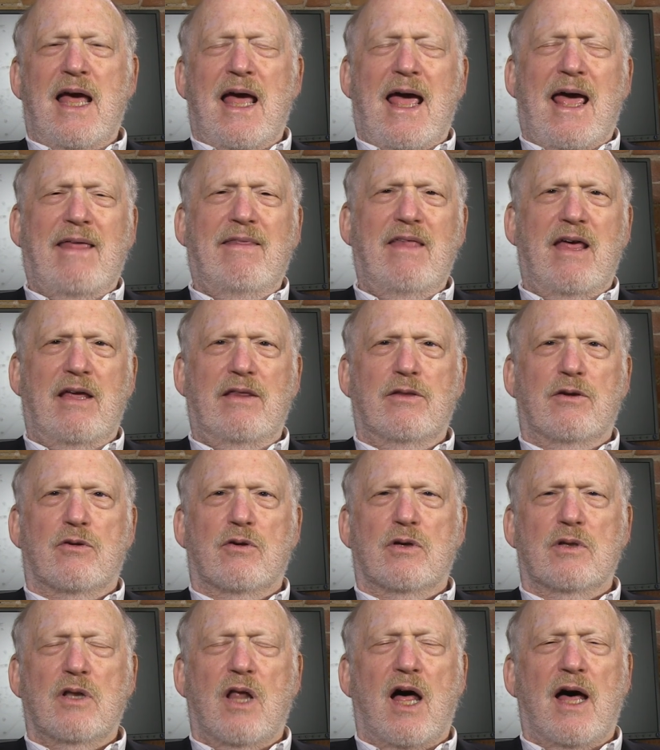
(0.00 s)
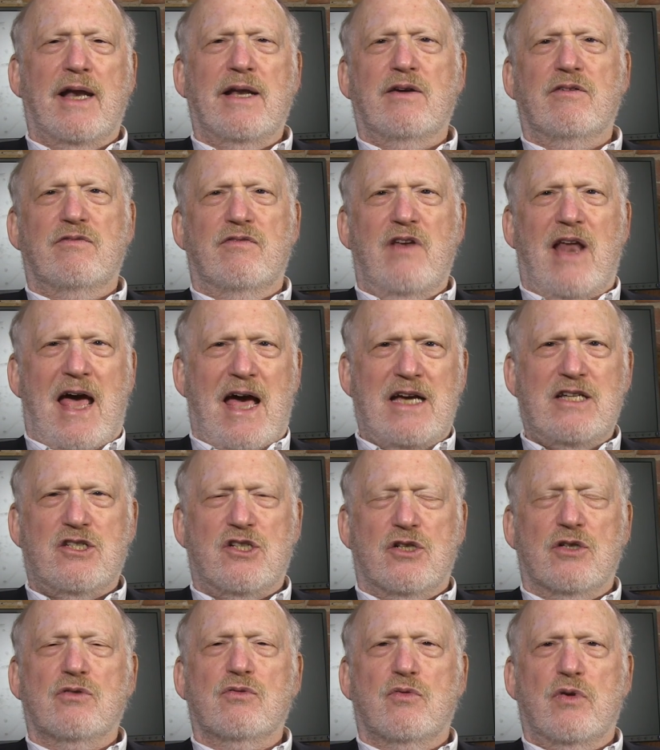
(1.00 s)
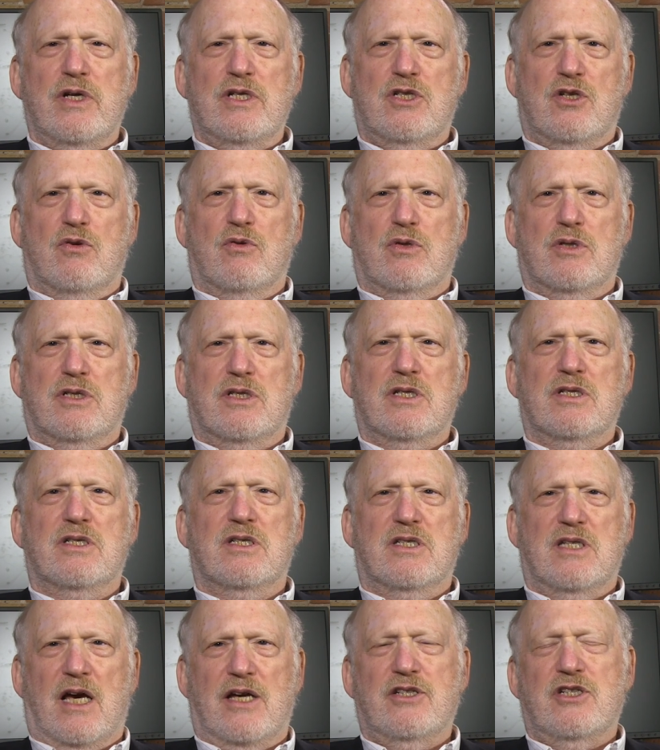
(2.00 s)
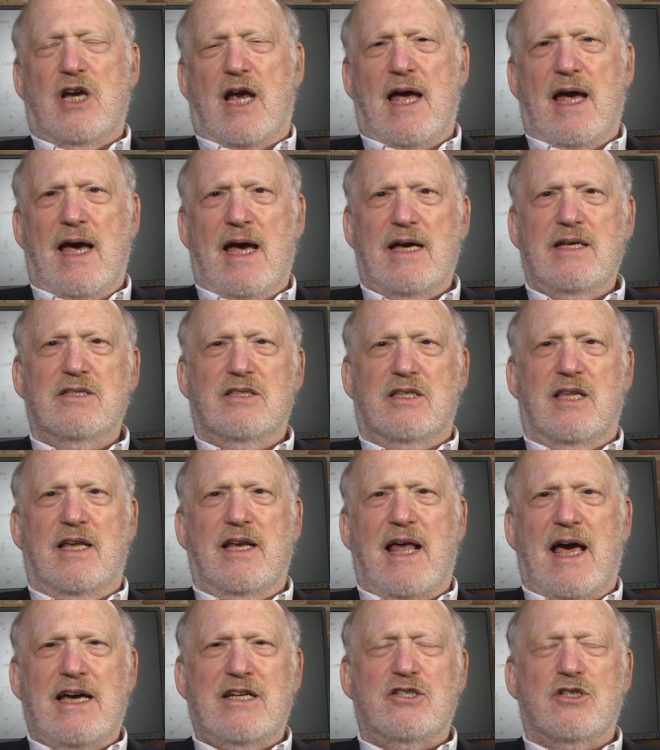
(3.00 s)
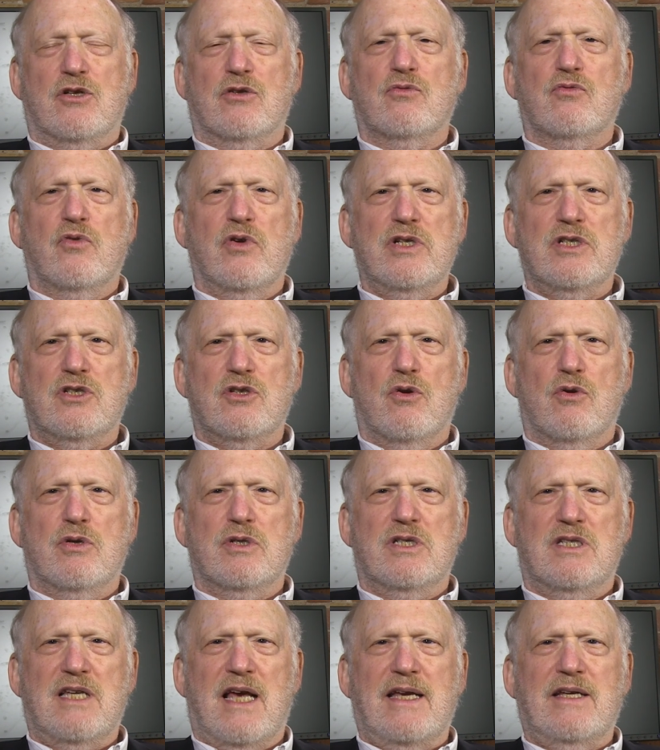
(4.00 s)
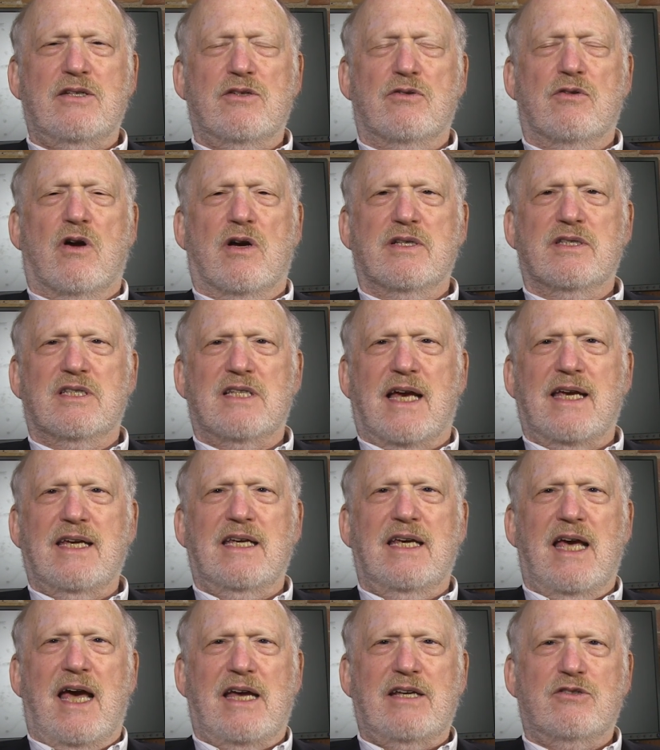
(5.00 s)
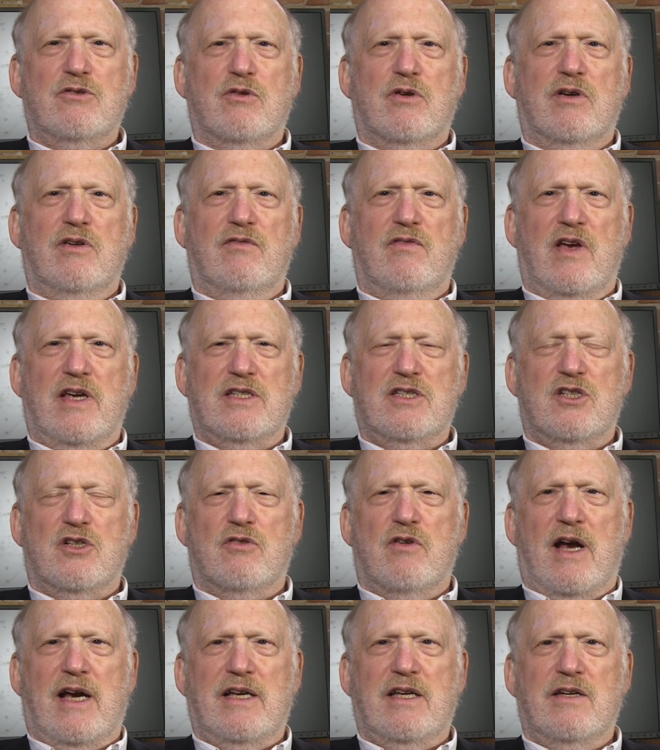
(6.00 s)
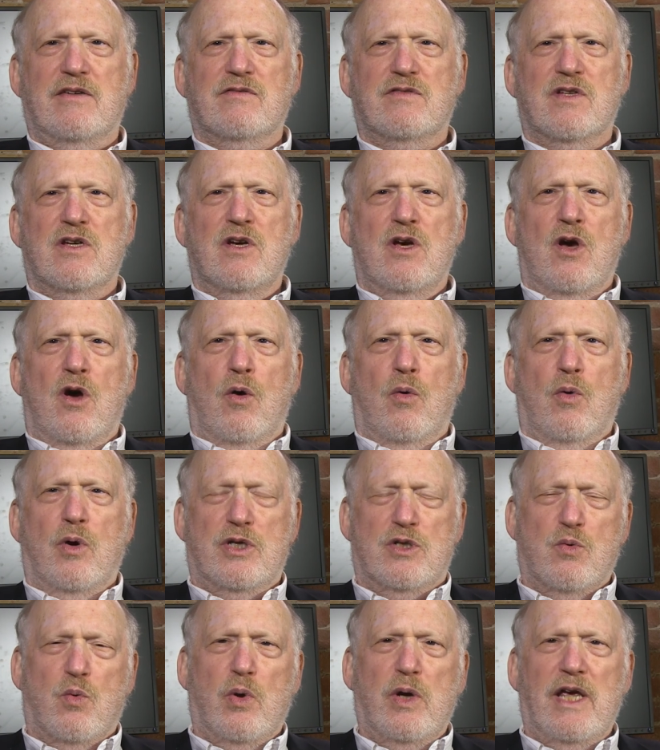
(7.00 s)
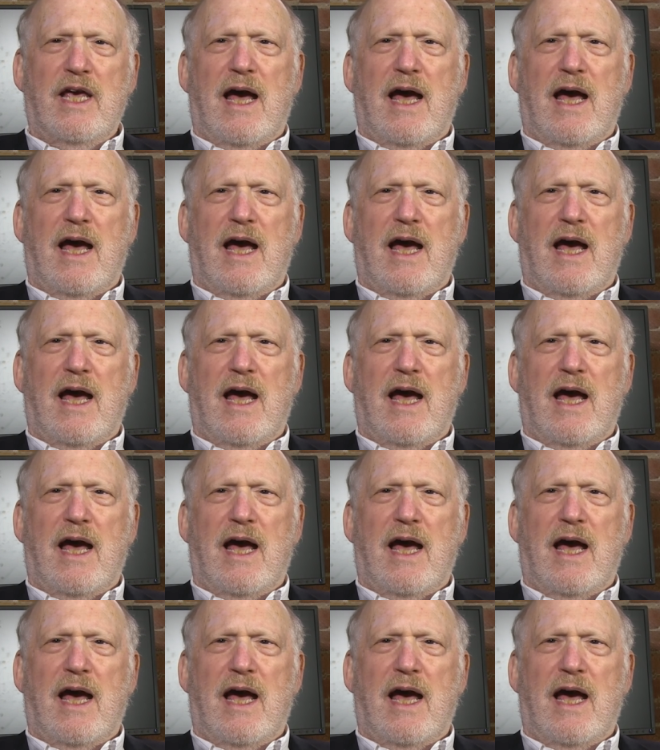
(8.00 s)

And then there are a lot of national resources, such as the National Resource Center on Psychiatric Advance Directives, which we